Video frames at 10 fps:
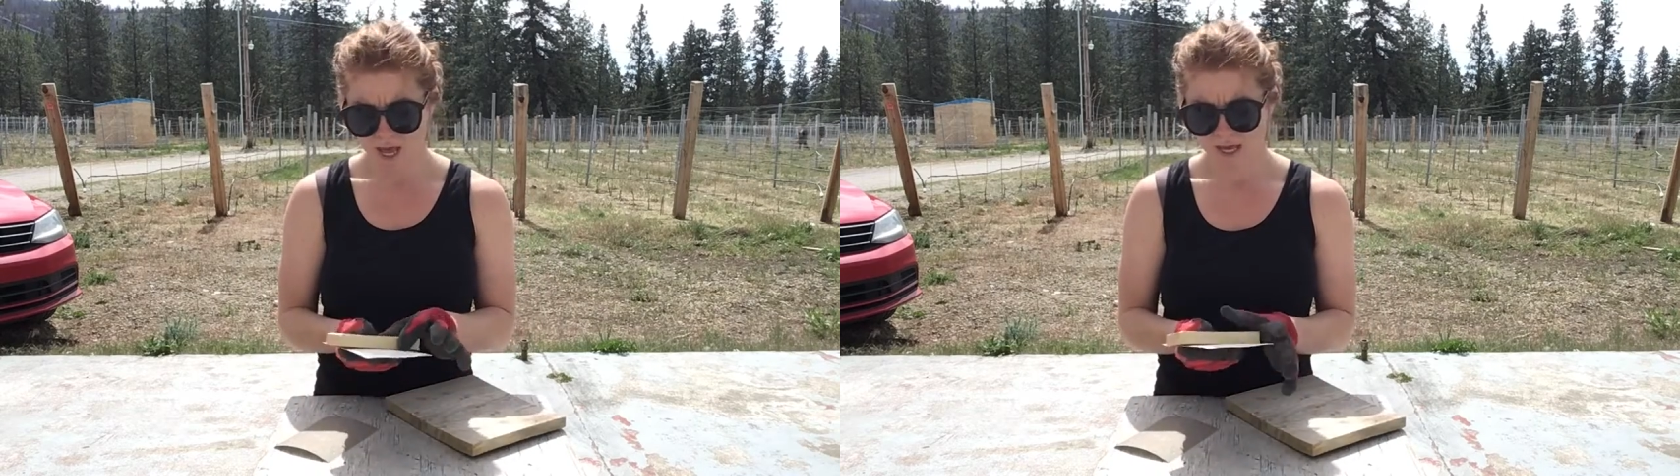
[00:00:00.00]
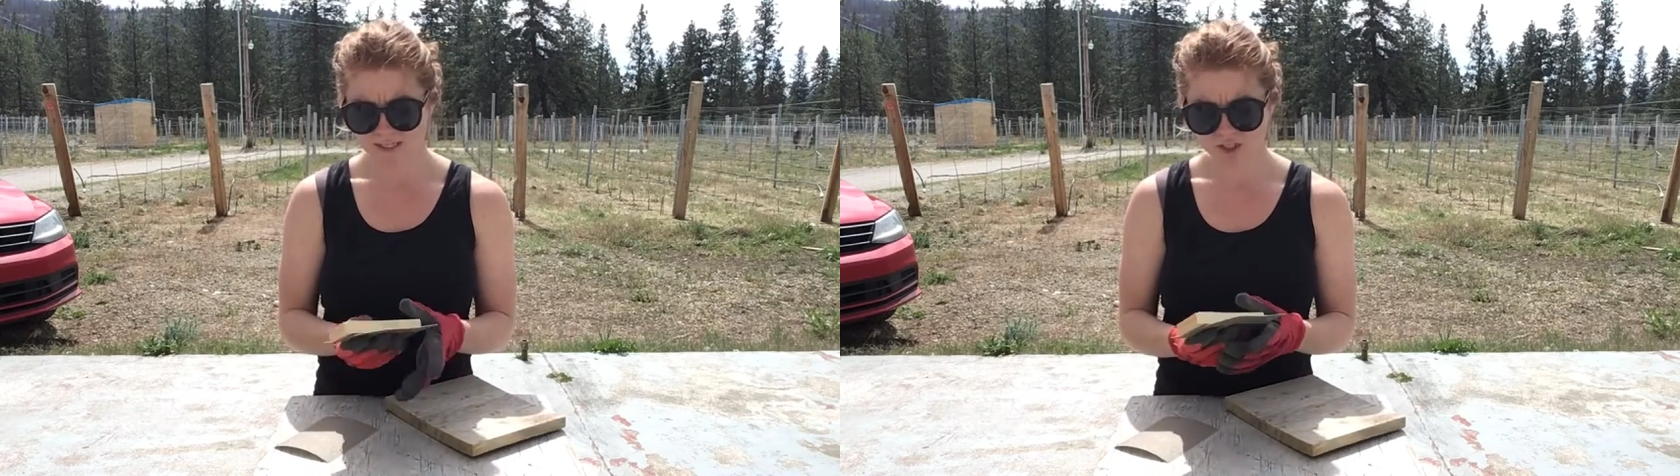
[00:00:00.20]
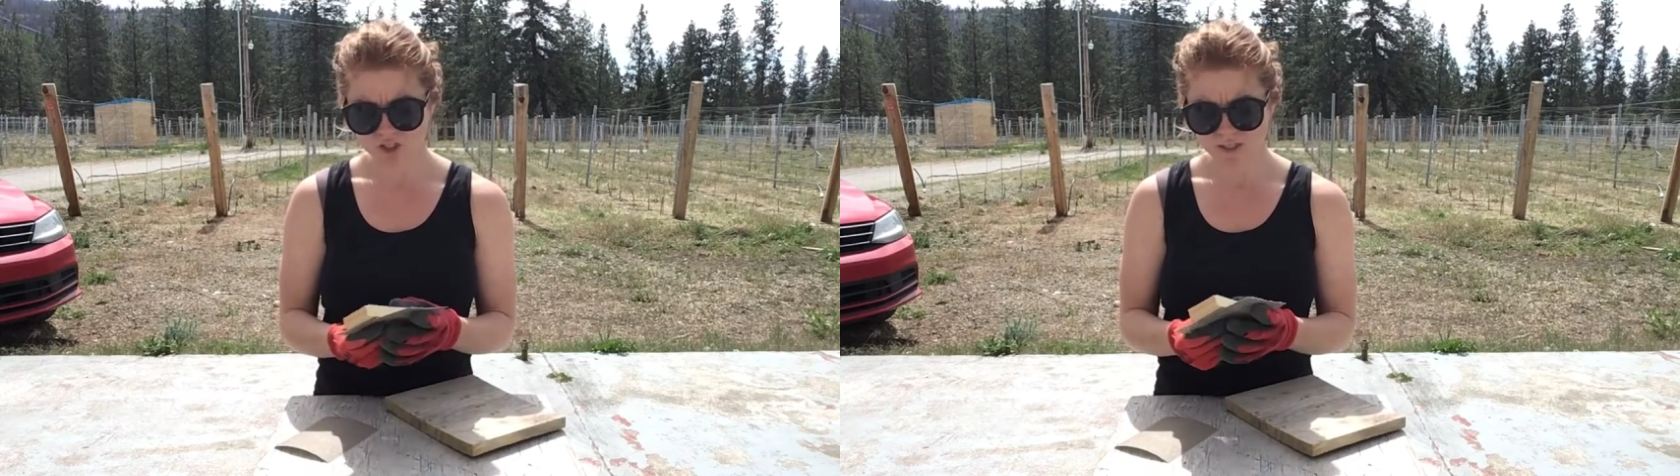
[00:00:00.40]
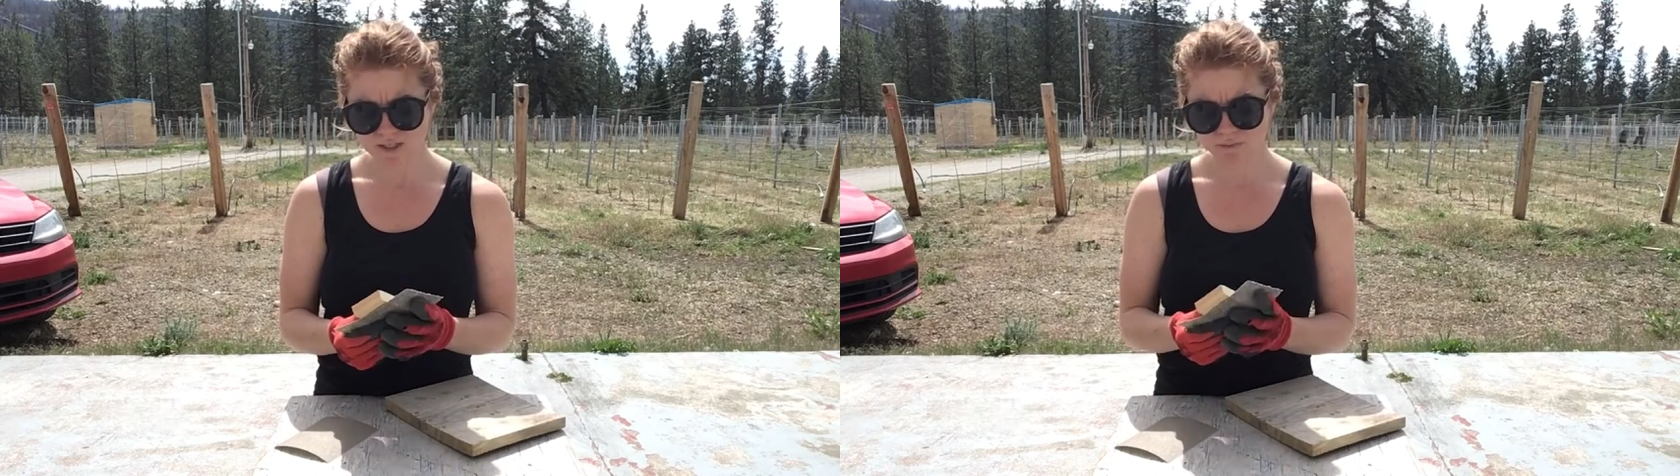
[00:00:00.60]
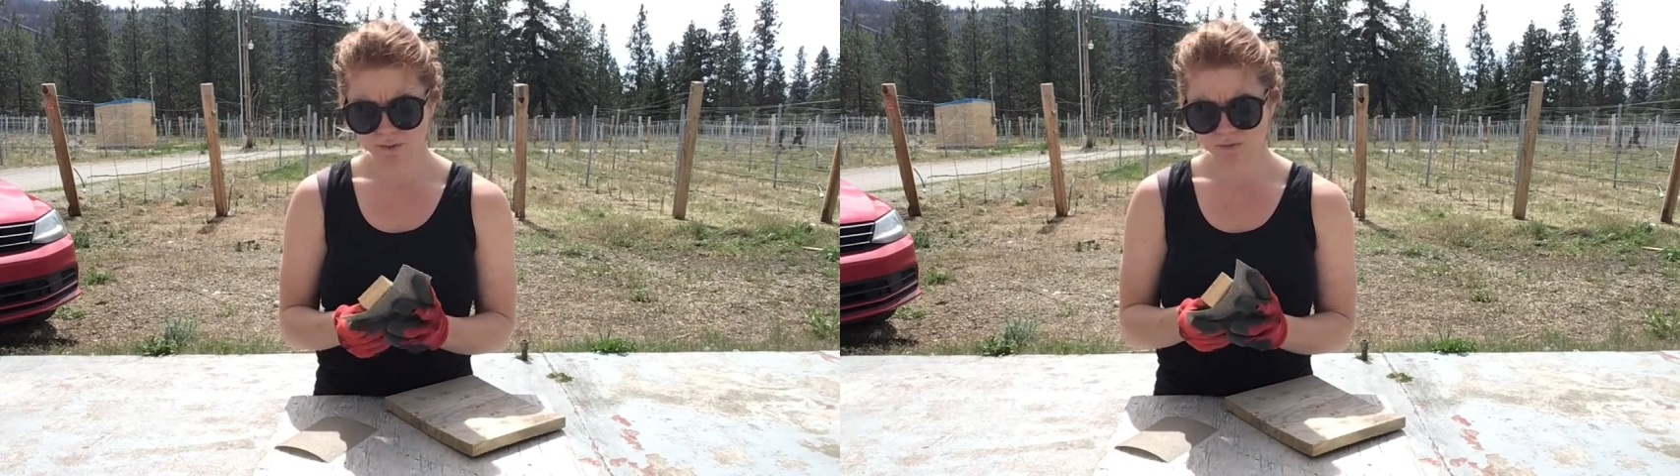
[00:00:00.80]
and just
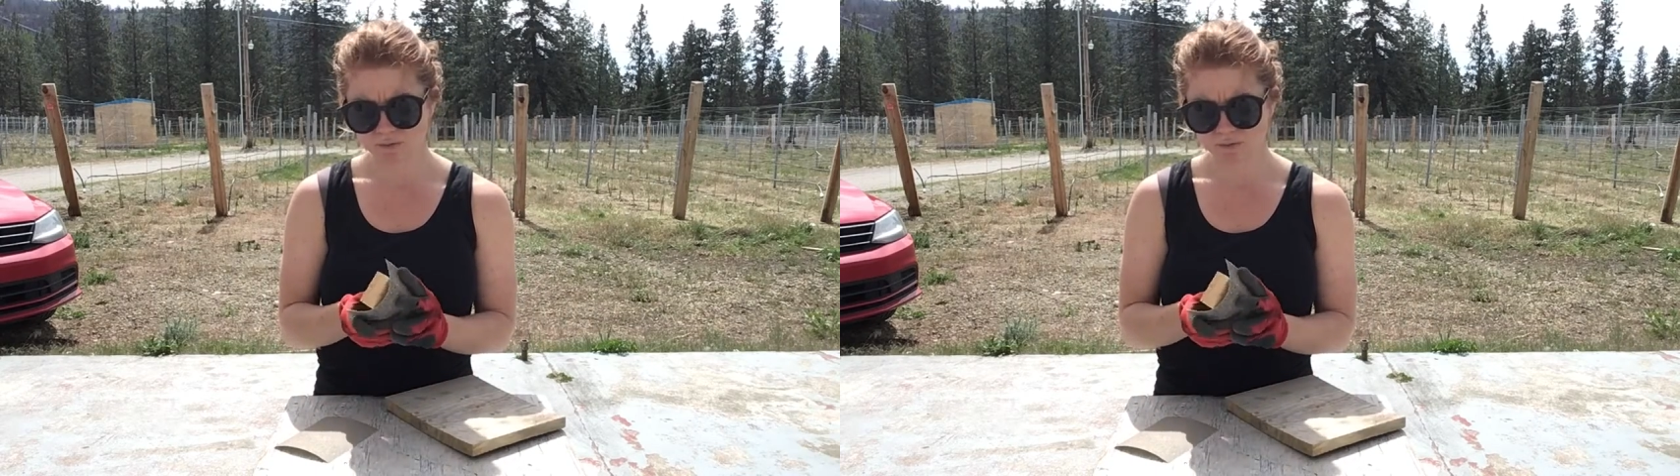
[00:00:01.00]
simply